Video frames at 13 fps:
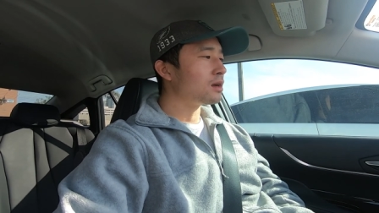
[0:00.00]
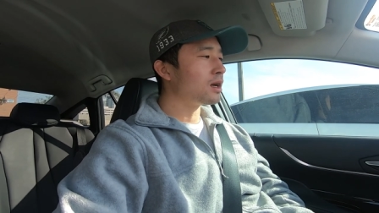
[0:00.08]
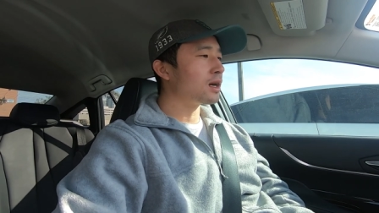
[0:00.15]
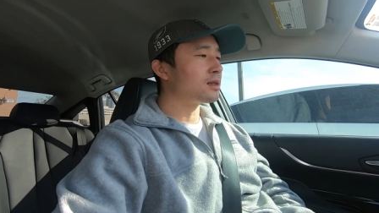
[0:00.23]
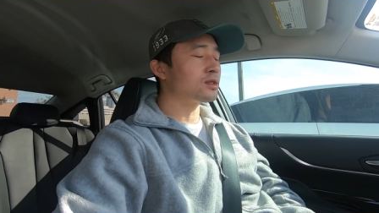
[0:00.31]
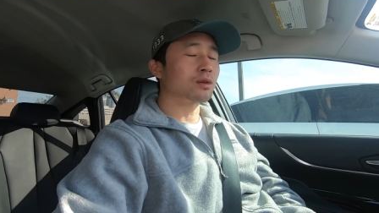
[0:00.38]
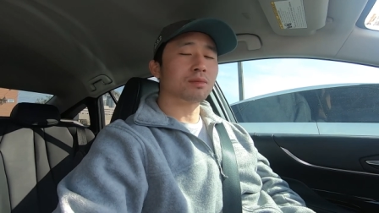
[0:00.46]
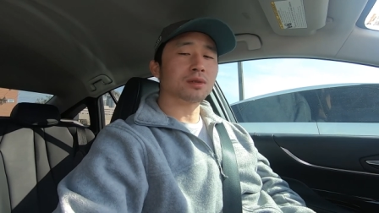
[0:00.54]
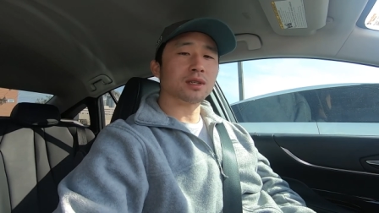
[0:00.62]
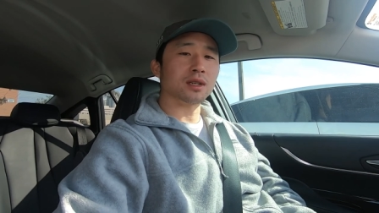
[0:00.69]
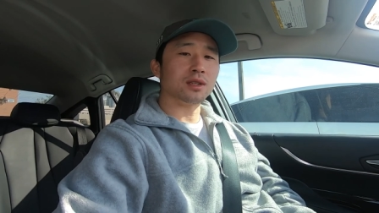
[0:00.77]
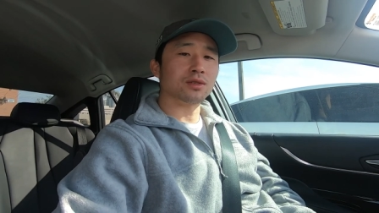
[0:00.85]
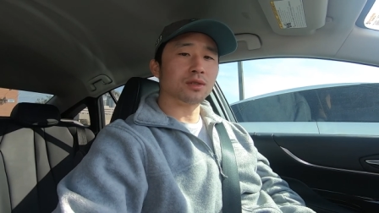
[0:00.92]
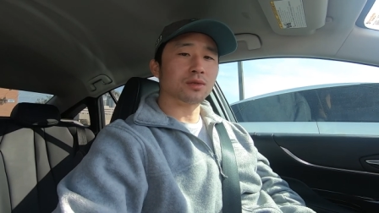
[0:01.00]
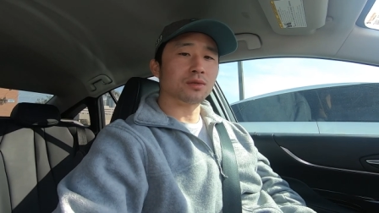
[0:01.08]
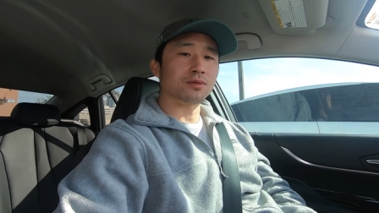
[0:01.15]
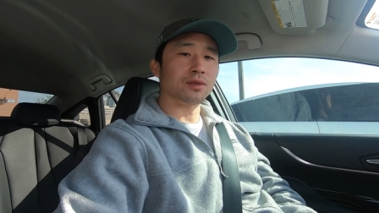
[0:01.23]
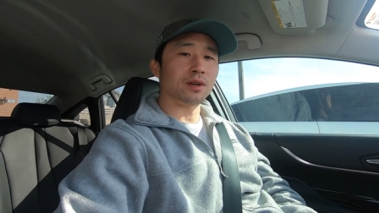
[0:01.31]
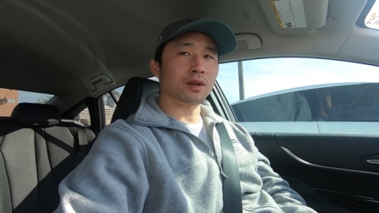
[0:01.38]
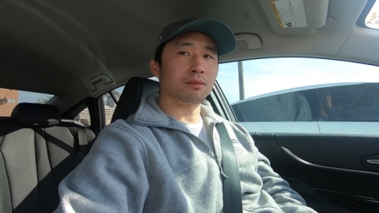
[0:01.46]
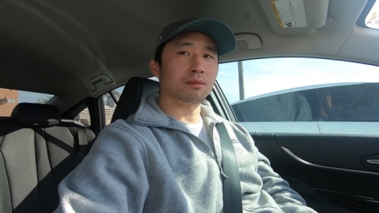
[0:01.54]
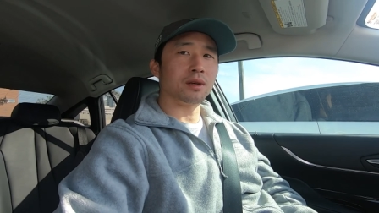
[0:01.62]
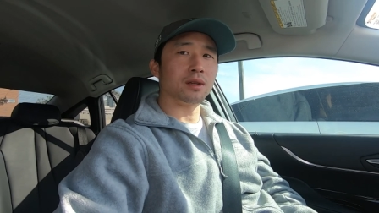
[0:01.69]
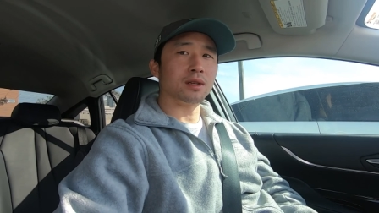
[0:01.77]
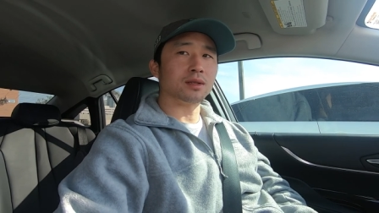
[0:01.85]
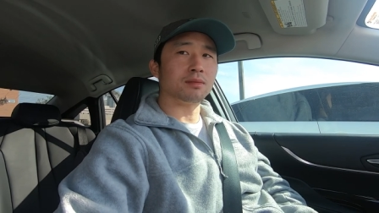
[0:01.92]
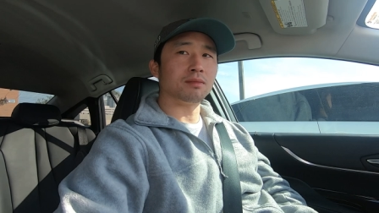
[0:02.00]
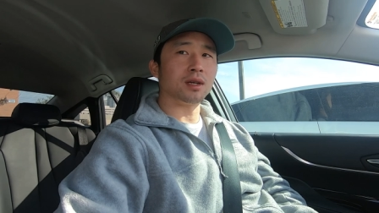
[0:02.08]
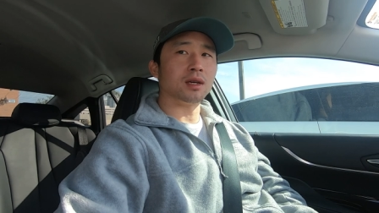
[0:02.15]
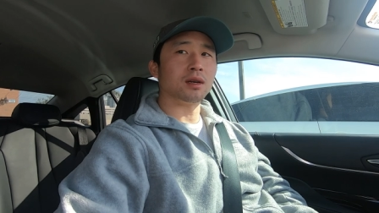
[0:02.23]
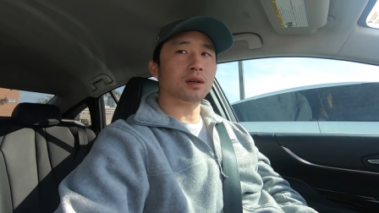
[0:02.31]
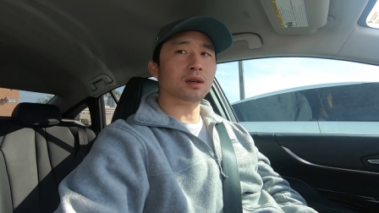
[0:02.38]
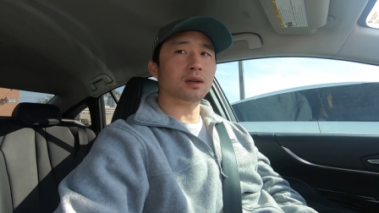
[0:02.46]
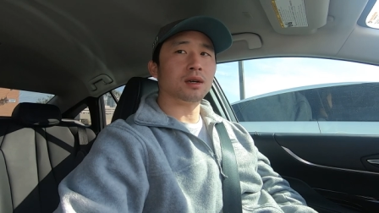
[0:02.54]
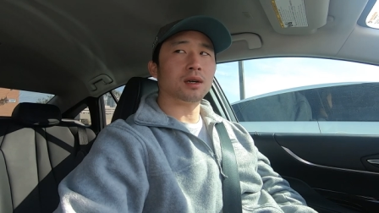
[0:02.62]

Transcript: And 0% interest was very appealing to me,